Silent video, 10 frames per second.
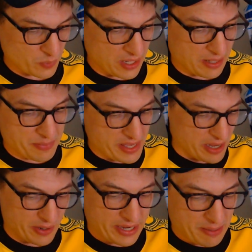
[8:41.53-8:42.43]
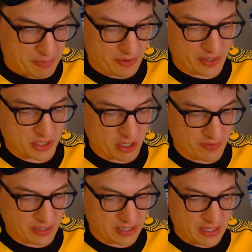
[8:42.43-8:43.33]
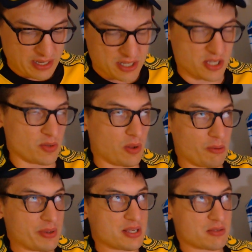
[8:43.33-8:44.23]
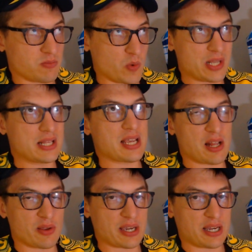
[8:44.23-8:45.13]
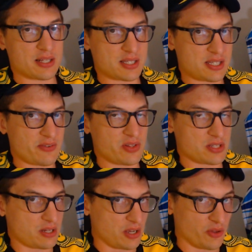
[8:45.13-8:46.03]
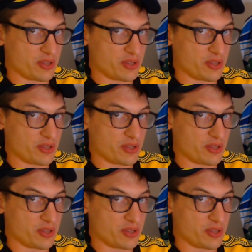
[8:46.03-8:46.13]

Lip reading: The yellow card period's over. So the Wallabies win the yellow card 7-0.